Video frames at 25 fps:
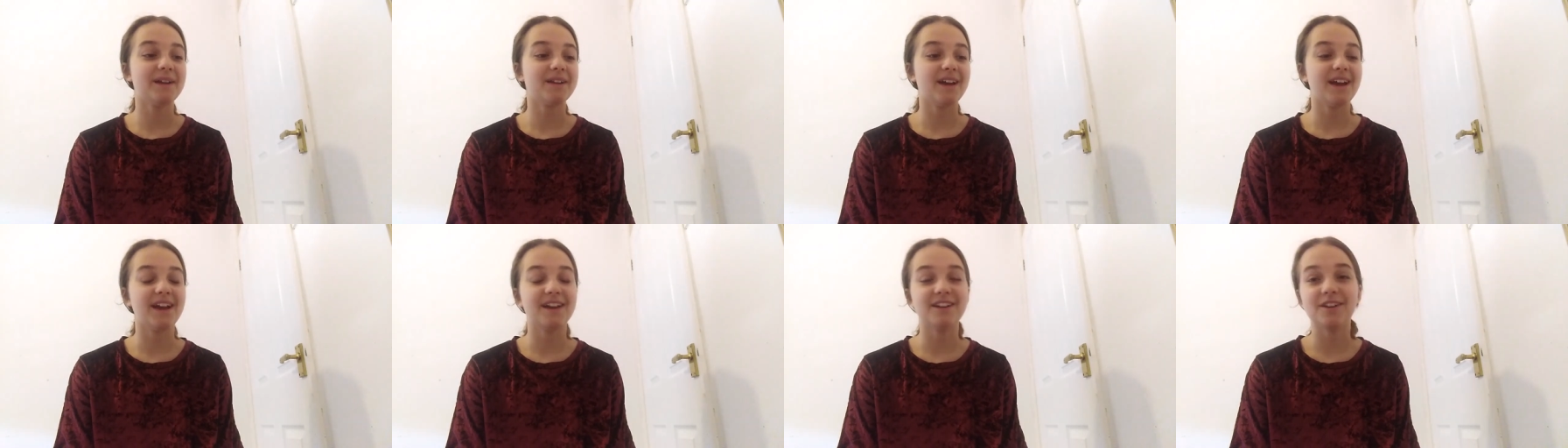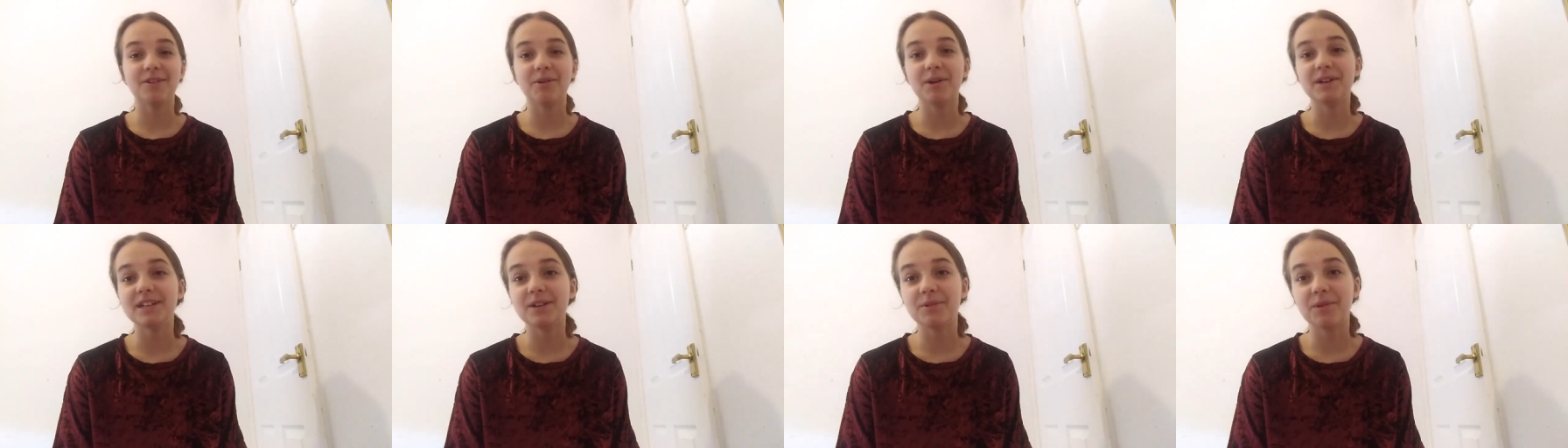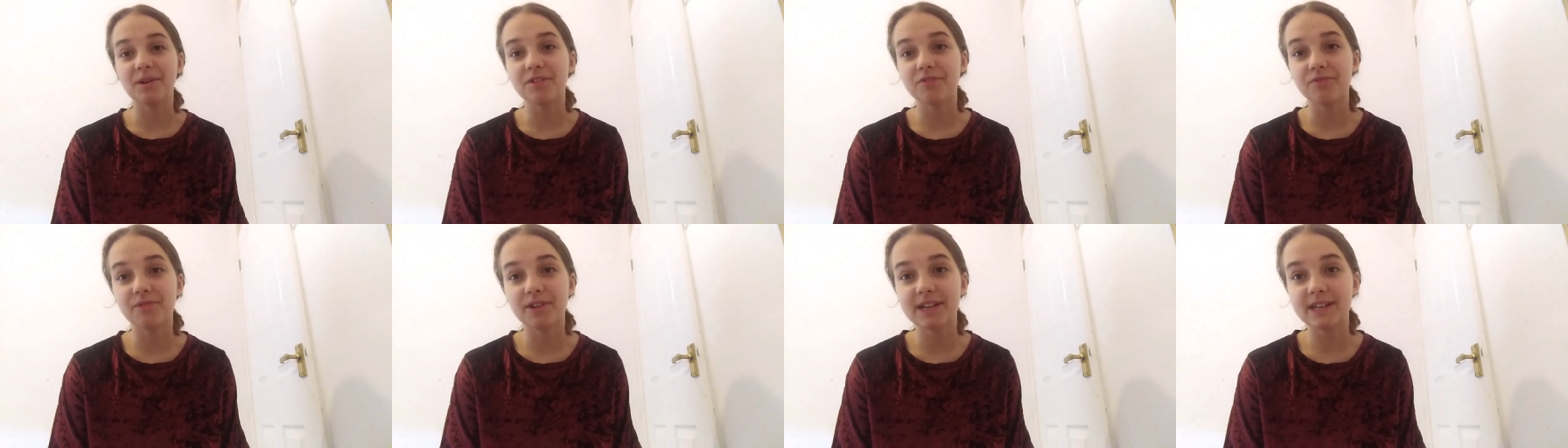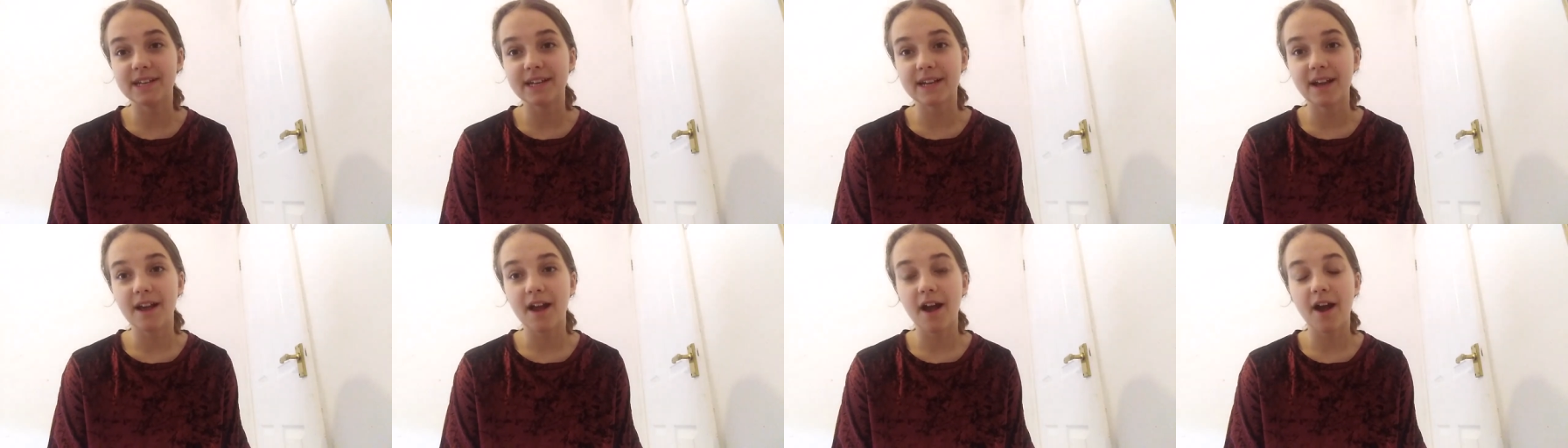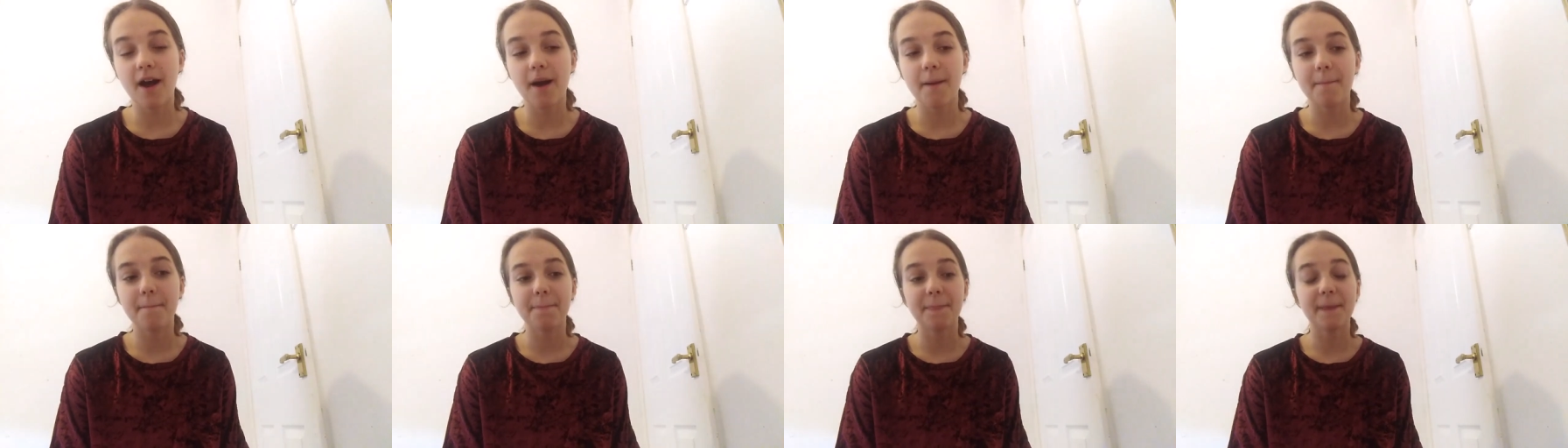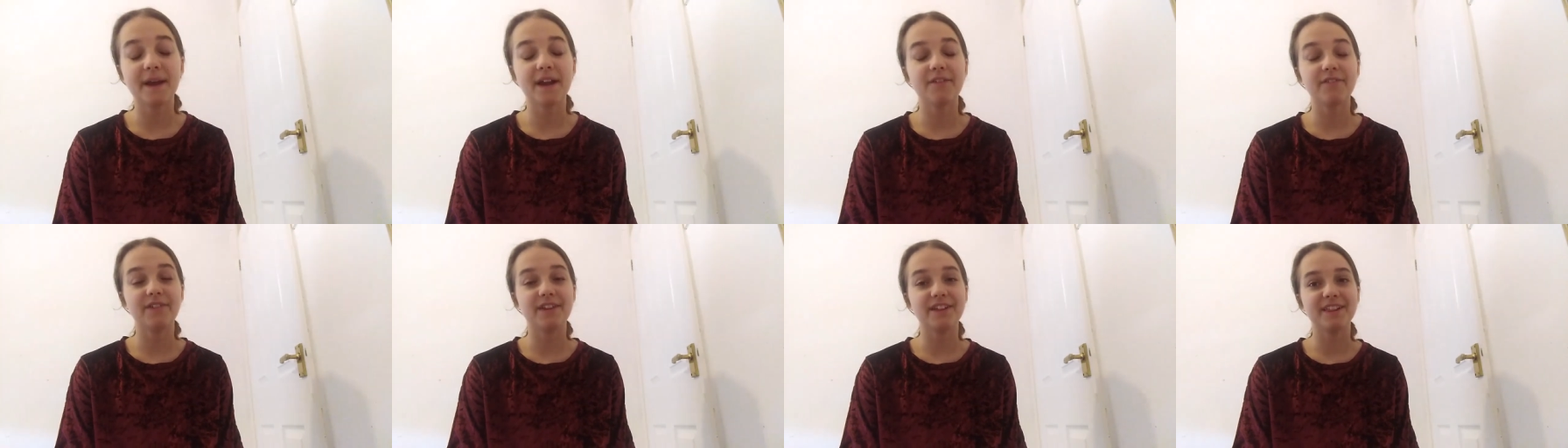I had no idea what I was reading.
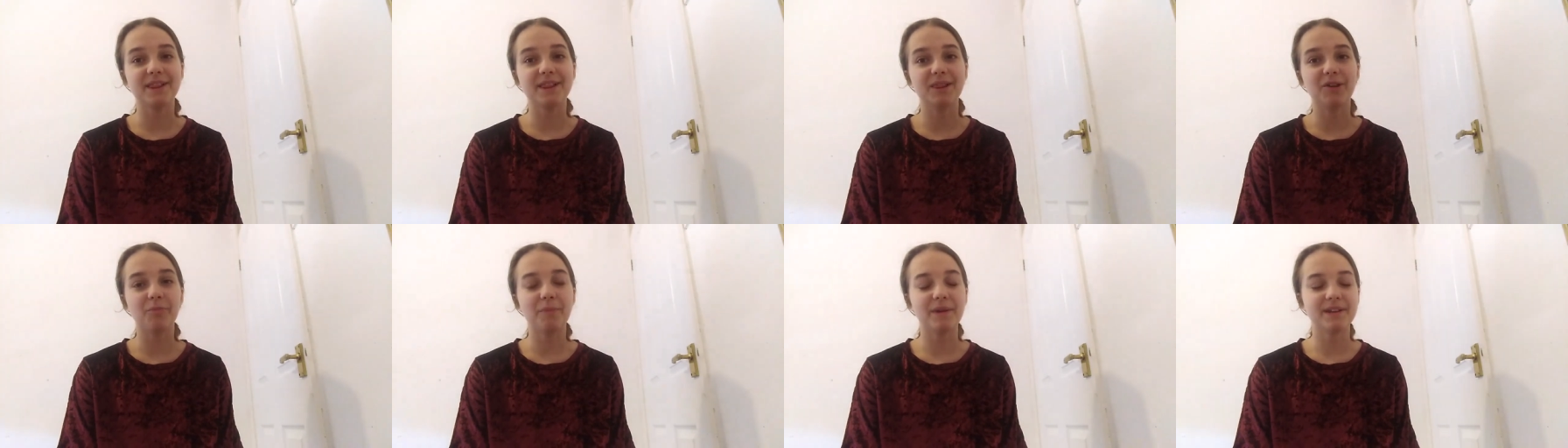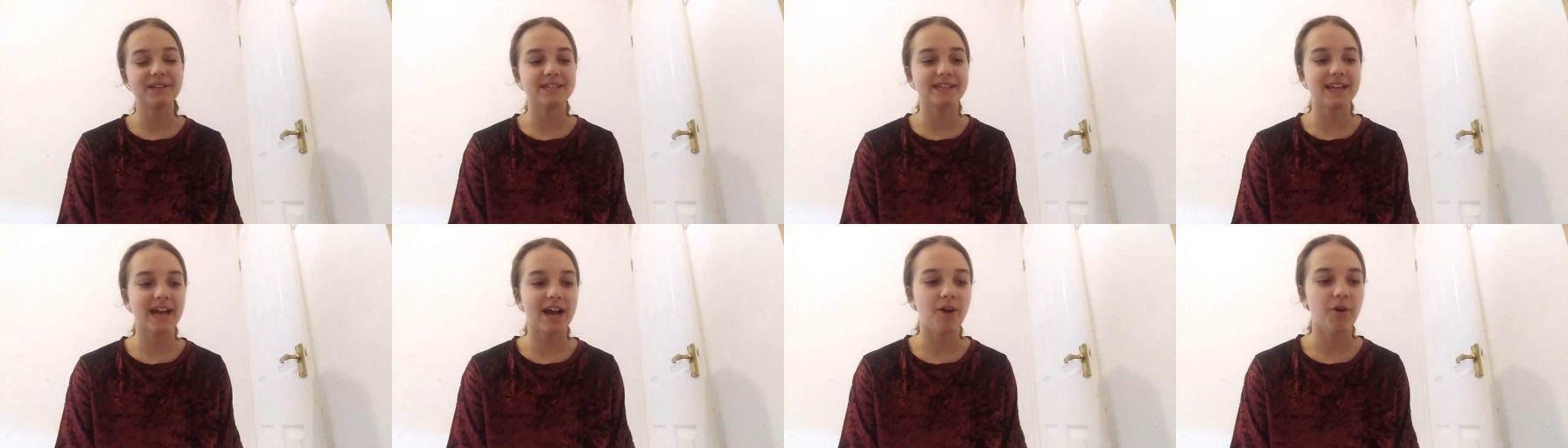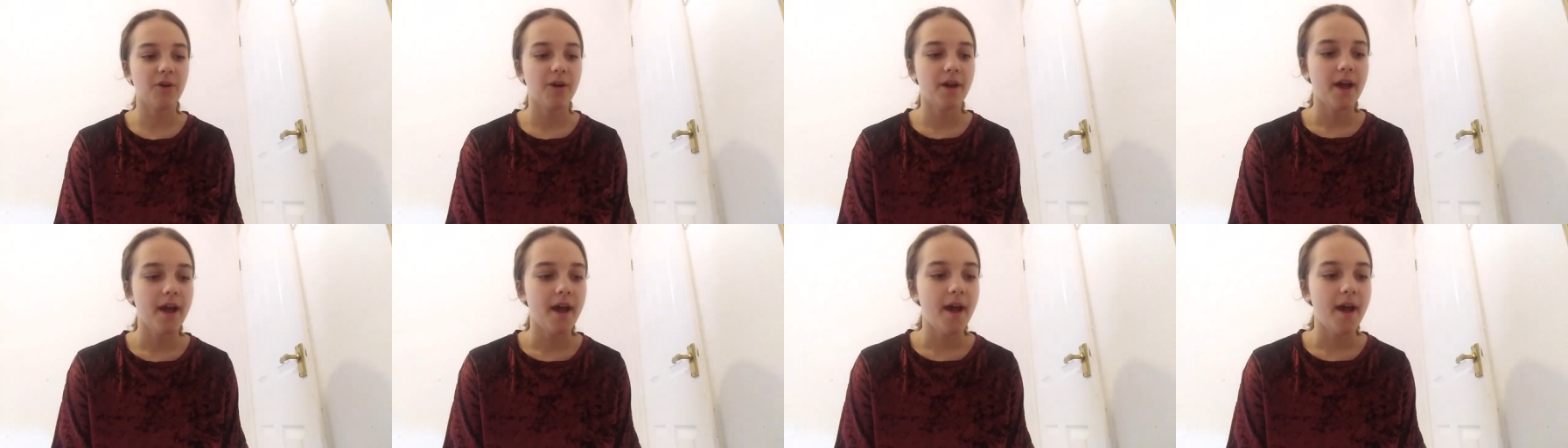Thankfully, it's a lot better now.